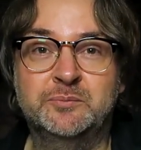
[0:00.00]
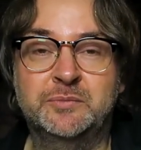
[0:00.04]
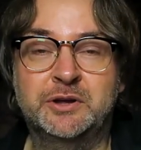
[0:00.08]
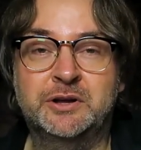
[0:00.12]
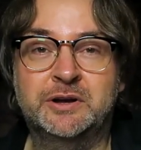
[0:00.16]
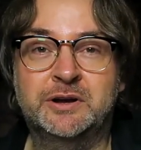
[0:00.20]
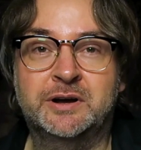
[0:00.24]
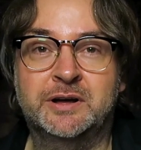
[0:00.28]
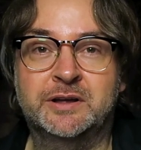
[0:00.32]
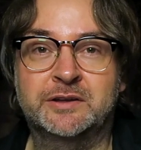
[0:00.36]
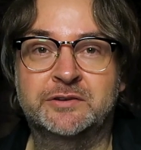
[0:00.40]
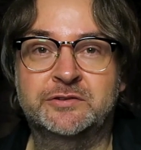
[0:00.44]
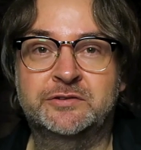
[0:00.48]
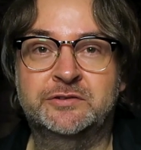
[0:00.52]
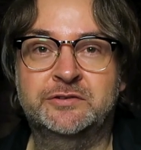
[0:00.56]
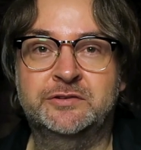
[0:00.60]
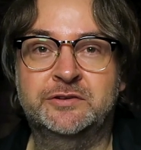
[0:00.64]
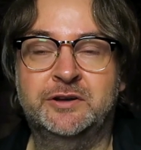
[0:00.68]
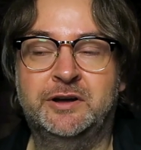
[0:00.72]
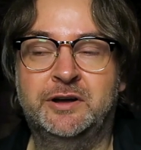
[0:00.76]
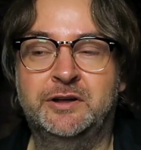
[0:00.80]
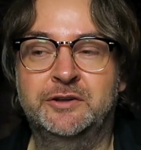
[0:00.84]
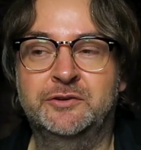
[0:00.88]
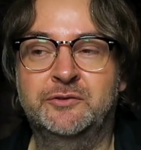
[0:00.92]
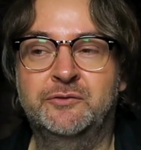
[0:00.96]
Because
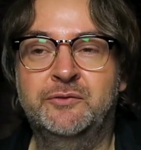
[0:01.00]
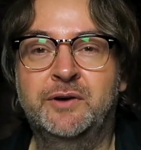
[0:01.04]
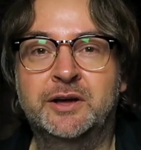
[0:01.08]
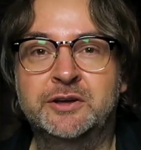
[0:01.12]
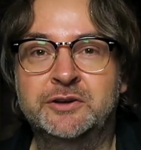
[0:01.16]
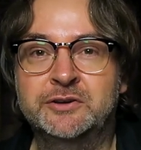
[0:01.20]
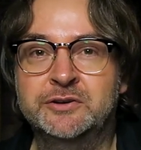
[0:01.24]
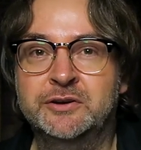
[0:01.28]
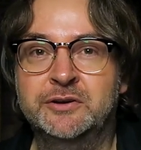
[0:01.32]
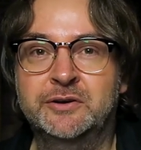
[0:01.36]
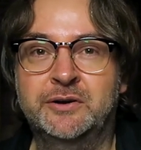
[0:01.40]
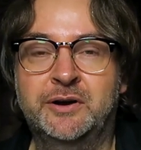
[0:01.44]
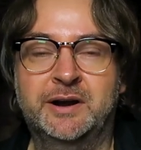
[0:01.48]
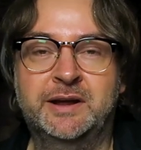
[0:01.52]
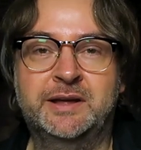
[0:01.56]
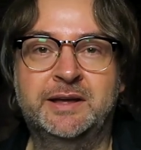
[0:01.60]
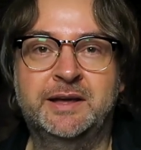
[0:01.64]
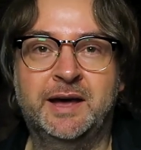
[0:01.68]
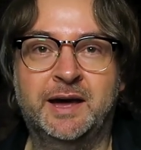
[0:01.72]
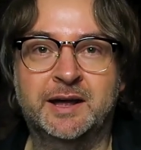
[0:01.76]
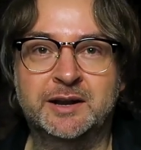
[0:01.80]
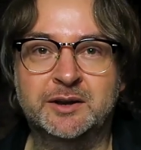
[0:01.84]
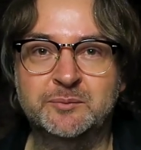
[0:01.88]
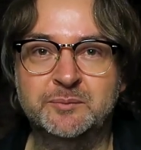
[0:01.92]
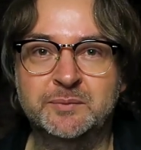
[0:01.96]
on a regular
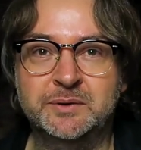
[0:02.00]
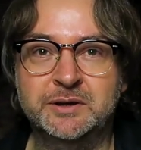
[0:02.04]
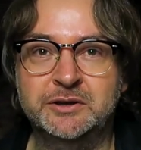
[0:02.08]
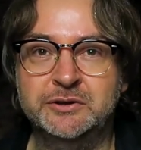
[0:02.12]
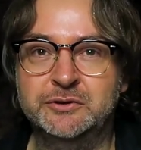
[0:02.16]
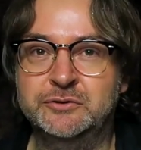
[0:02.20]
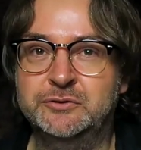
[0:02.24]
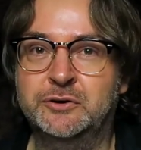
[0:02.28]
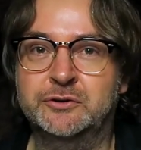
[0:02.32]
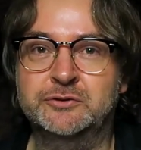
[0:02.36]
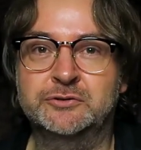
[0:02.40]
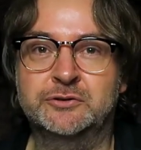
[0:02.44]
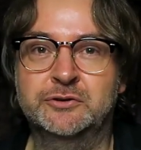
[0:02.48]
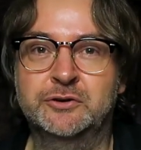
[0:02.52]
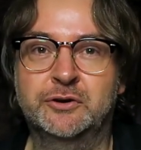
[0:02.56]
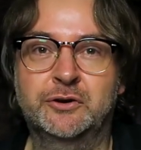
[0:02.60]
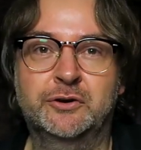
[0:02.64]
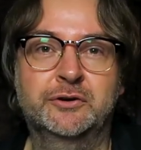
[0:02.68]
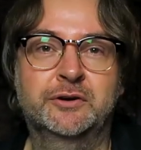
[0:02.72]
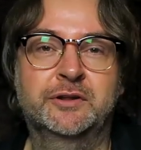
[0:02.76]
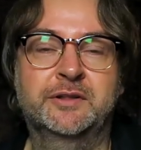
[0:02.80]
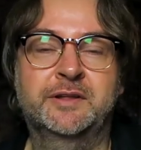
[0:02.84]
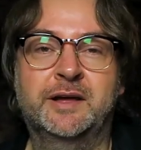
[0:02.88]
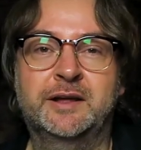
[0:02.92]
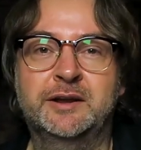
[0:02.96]
academy you don't
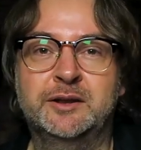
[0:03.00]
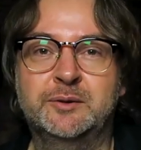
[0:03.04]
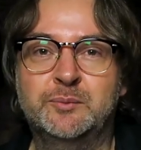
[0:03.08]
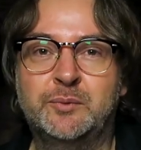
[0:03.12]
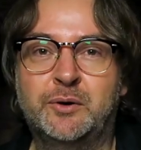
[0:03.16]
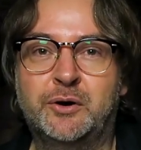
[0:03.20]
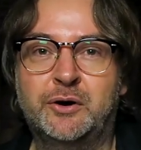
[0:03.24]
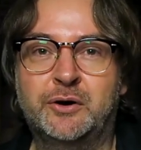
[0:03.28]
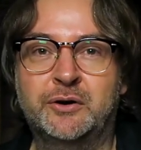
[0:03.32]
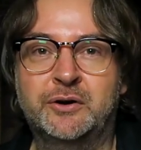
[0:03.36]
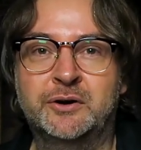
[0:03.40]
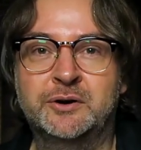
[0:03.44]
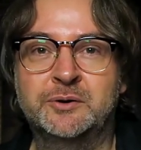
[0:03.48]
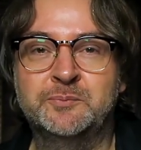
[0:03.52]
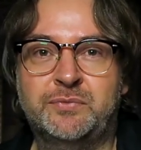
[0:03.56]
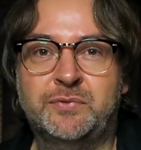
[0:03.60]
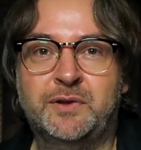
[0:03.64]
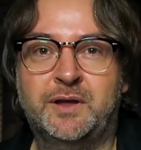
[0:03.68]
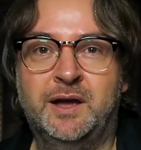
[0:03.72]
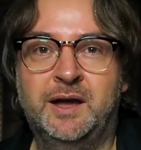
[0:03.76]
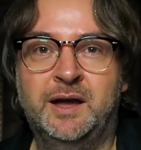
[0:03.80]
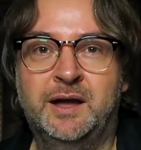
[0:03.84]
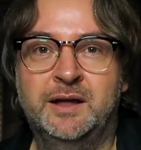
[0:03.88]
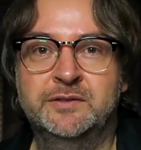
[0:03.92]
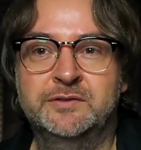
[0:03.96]
learn it anymore,
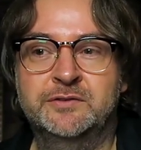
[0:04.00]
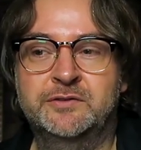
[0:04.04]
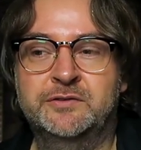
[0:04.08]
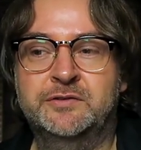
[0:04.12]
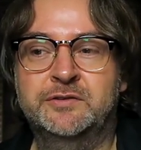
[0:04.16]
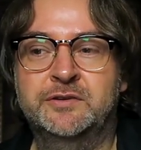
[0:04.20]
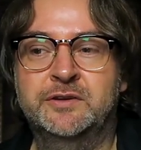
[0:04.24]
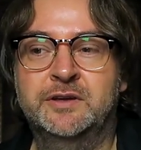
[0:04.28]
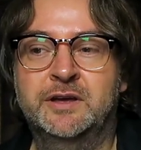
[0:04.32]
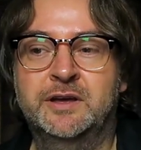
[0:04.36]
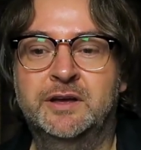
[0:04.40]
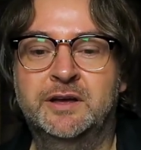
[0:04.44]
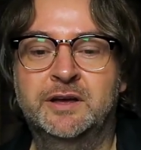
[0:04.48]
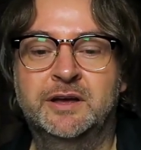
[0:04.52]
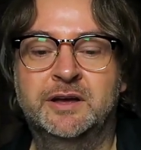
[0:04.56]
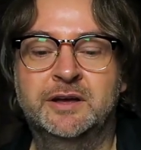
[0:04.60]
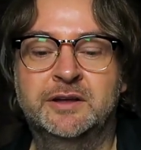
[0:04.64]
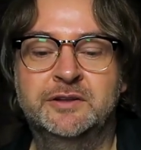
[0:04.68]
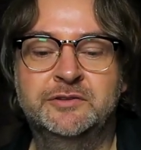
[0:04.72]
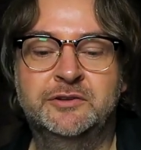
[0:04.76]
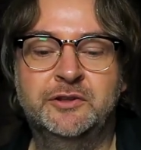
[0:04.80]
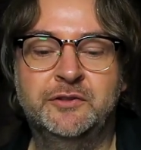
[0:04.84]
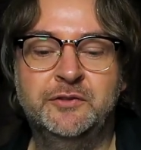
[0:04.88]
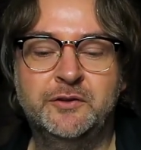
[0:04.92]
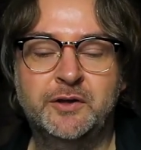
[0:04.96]
and
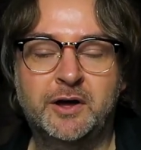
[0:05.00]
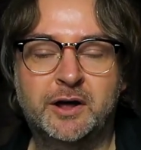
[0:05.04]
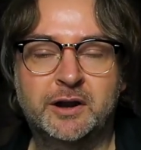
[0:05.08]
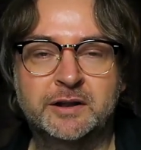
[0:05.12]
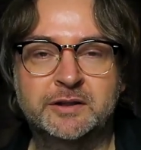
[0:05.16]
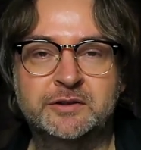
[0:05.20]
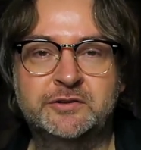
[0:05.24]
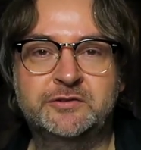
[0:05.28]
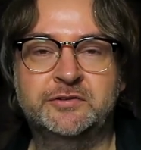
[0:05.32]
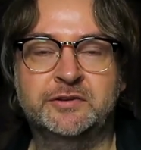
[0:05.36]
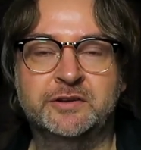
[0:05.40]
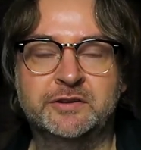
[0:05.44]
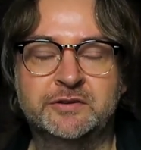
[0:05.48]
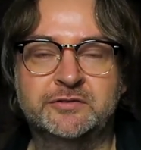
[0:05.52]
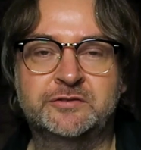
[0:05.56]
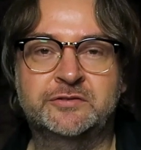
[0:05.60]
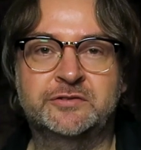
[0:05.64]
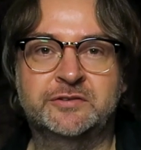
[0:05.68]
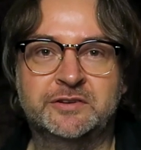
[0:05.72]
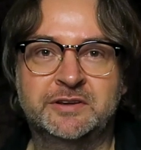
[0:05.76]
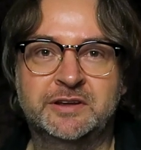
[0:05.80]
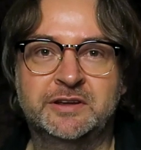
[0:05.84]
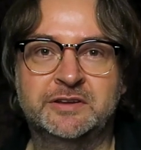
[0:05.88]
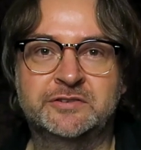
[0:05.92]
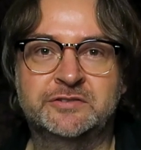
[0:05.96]
the knowledge
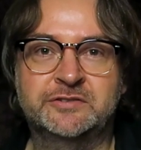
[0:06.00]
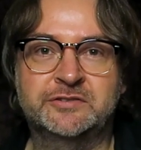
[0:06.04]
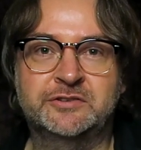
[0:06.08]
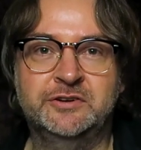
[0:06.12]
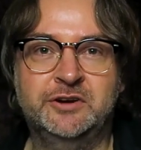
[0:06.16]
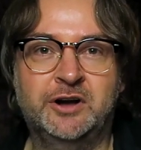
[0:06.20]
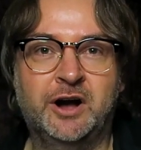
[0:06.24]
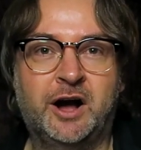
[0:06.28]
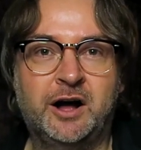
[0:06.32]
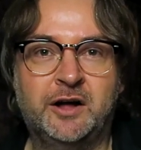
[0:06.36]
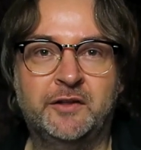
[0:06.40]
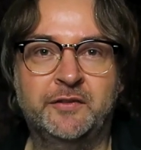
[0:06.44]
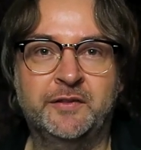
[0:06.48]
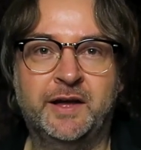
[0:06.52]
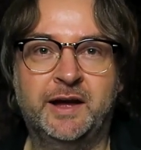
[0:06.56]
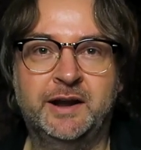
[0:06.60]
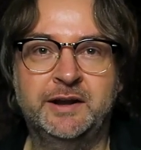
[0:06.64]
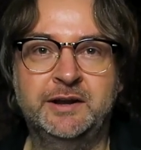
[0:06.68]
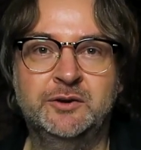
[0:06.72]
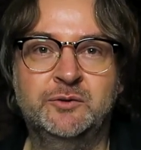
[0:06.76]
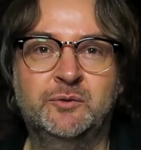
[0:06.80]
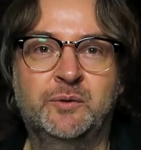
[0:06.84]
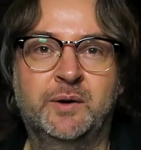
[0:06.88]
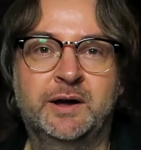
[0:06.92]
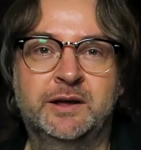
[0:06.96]
is gone
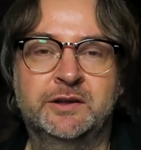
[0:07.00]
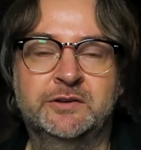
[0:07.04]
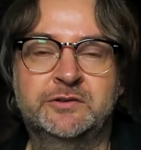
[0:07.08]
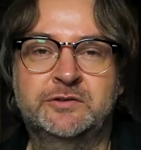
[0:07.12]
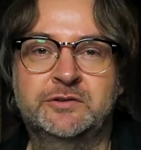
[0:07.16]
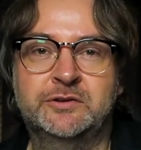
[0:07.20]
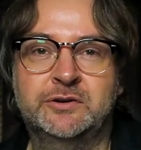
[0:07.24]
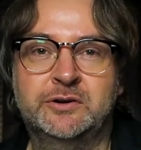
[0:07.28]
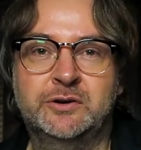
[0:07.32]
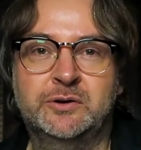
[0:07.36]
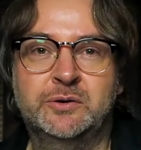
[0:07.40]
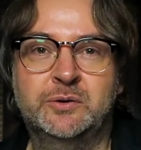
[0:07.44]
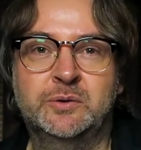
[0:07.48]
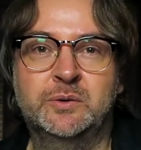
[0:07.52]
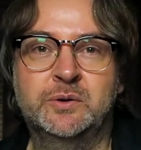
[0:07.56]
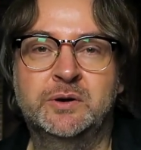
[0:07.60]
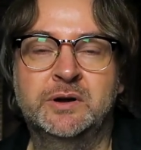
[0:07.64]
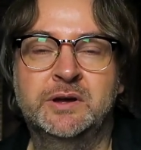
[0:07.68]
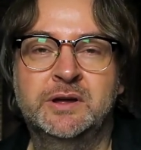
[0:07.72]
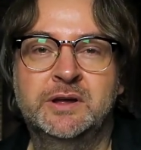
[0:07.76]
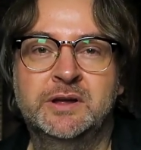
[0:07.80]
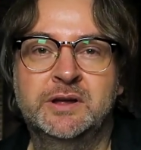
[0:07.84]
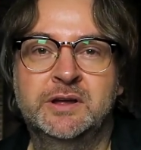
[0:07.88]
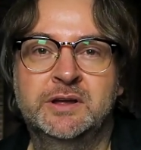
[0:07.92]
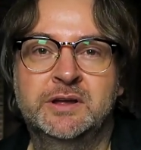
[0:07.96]
anyway. So
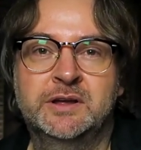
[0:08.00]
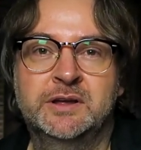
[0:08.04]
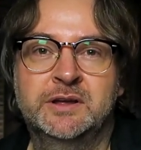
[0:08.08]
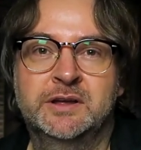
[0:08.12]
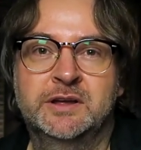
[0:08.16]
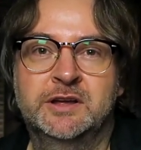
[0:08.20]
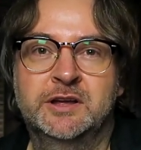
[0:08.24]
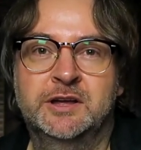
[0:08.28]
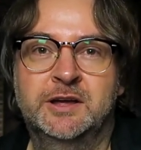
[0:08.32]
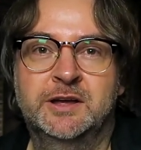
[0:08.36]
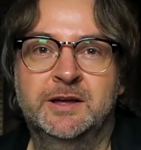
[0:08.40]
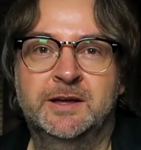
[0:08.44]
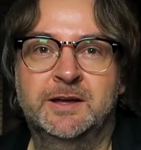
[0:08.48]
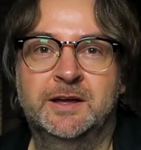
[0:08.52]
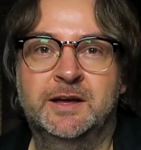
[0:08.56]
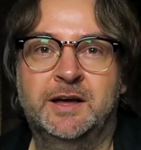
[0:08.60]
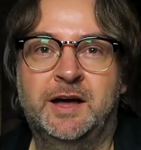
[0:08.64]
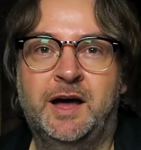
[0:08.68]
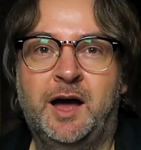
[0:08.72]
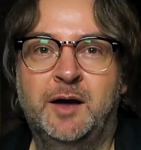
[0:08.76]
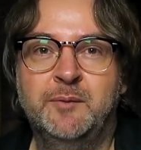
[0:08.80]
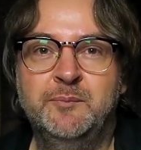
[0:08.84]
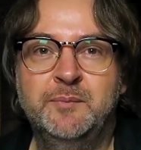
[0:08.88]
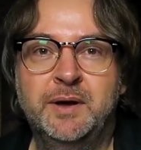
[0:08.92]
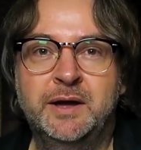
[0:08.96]

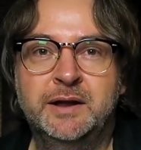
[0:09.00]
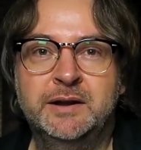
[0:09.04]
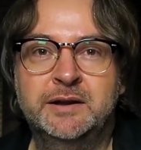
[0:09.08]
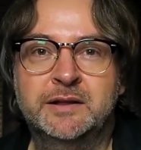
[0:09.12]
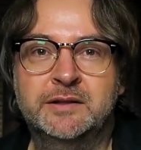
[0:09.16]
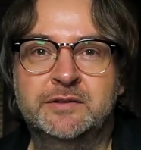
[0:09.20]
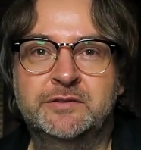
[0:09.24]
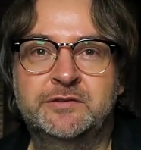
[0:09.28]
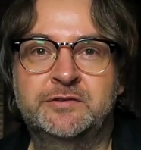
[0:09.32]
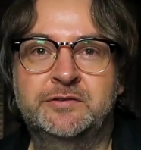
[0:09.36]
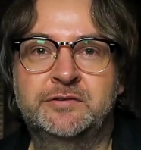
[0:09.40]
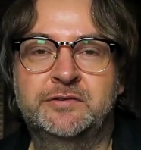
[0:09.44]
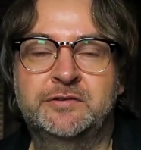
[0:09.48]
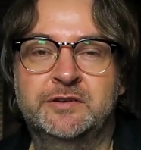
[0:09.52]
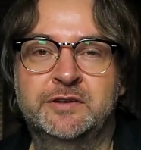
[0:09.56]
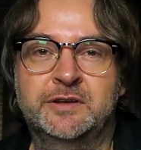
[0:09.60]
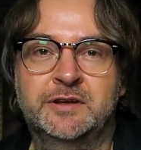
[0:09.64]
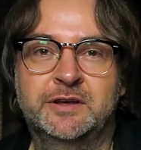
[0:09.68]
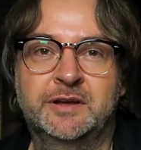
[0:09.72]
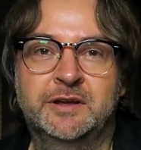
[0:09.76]
I made it